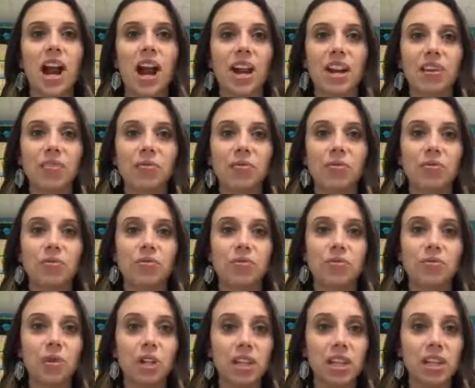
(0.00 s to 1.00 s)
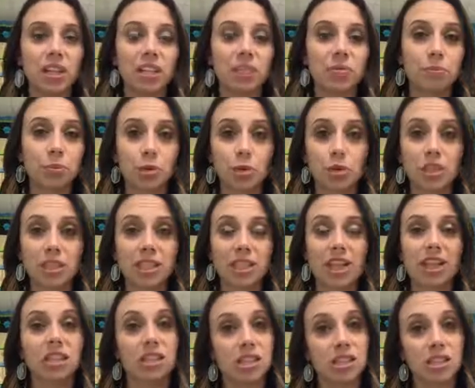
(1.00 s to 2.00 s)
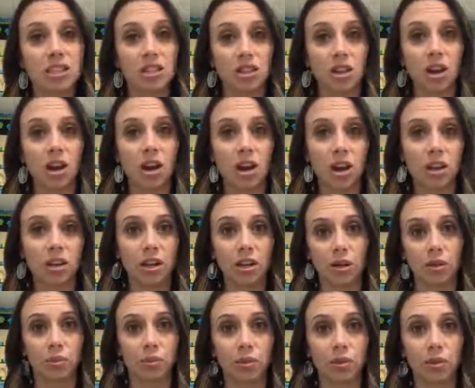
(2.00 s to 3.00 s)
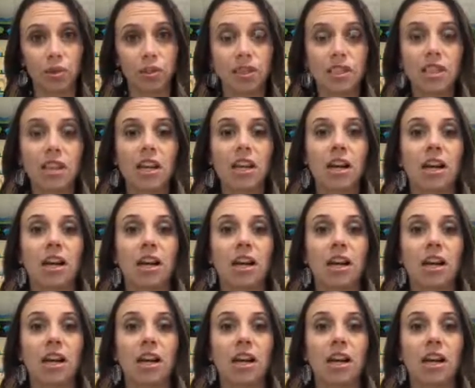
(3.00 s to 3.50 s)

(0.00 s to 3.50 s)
I read books, I listen to audio books,